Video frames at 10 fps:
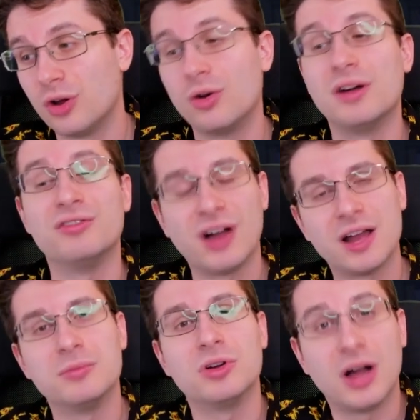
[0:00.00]
a
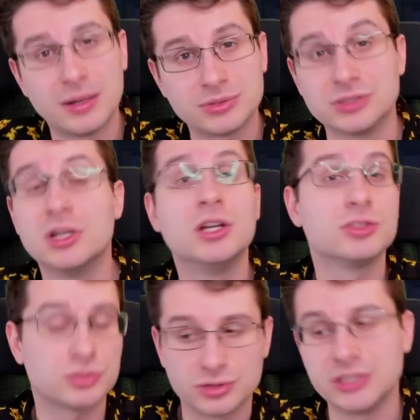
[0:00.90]
viable option.
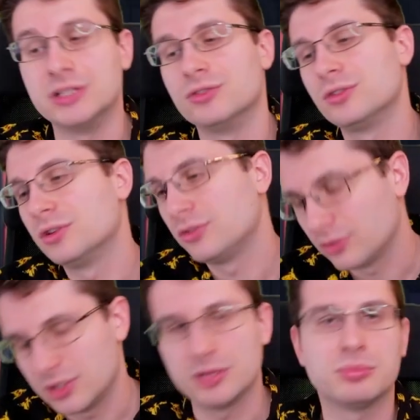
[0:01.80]
Screens,
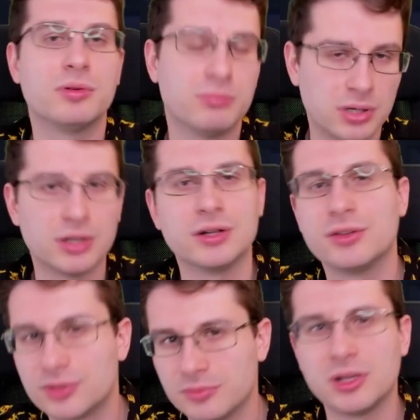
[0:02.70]
sleep, burn,
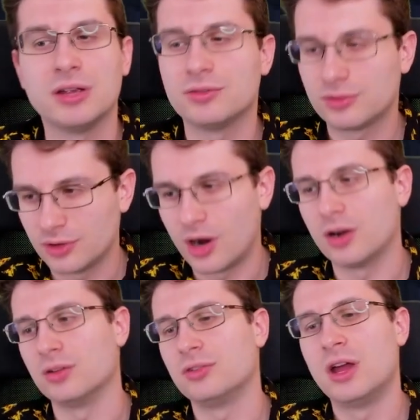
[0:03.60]
intimidate,
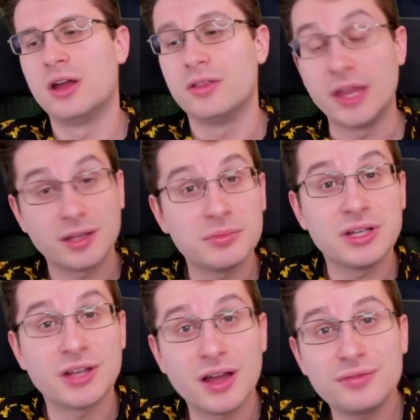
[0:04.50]
snarls. They can be
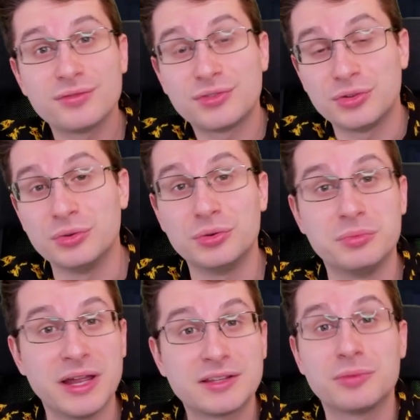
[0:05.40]
enough to
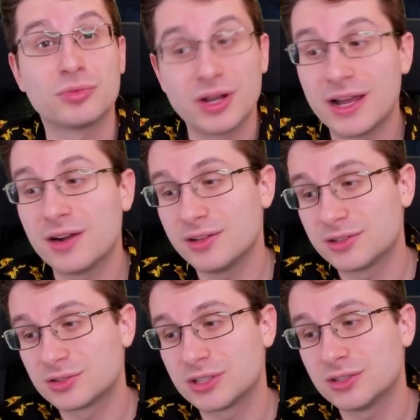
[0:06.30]
make them run out of their
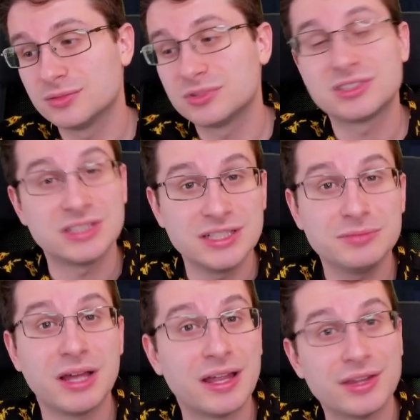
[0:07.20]
trick room
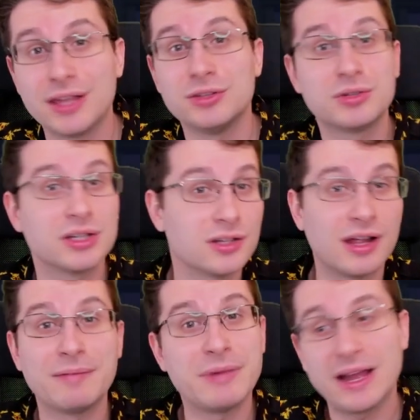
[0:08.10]
steam, and then you can
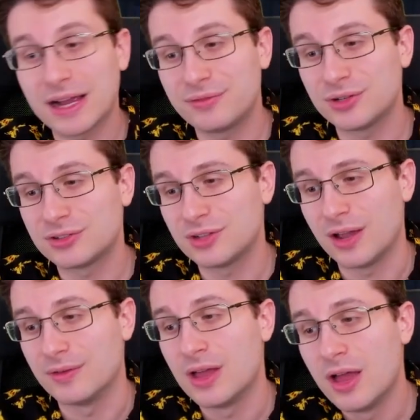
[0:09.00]
clap back after it's
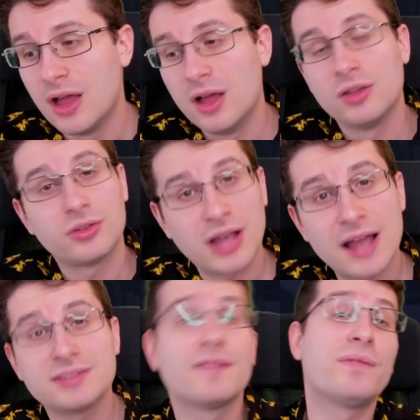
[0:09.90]
done. So
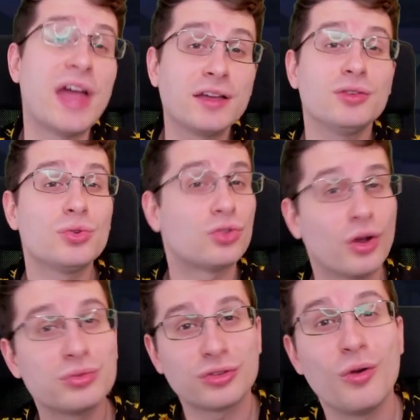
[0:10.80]
guys, thank you
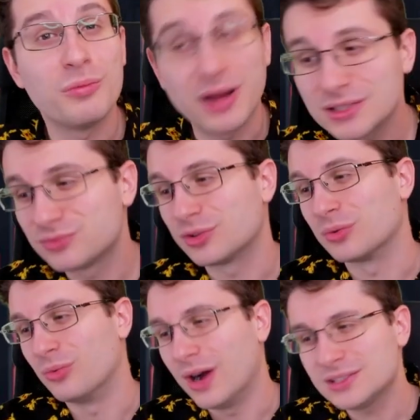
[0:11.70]
so, so much for
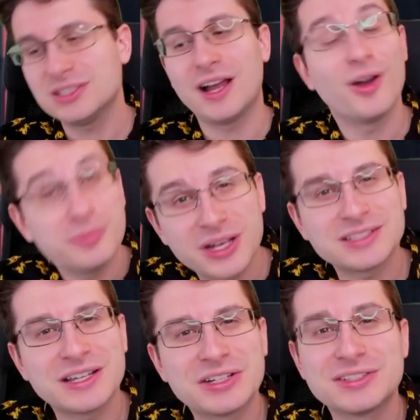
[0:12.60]
watching. I hope you guys
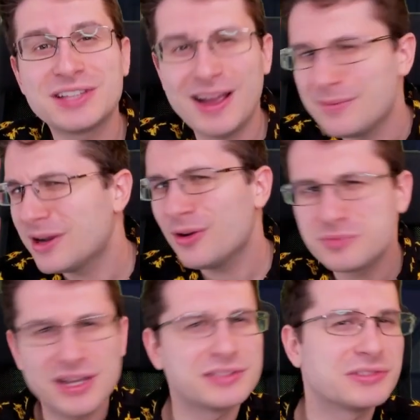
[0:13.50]
had a good time, and I hope
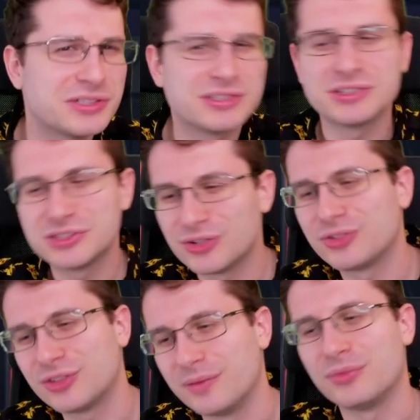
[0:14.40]
you guys learned a little
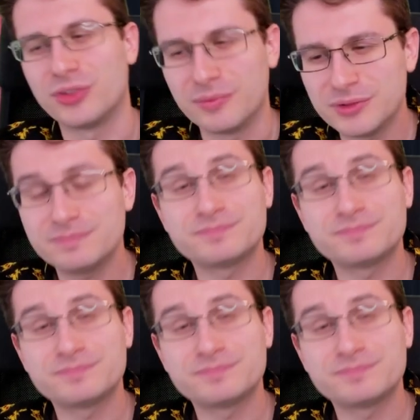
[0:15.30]
something, something.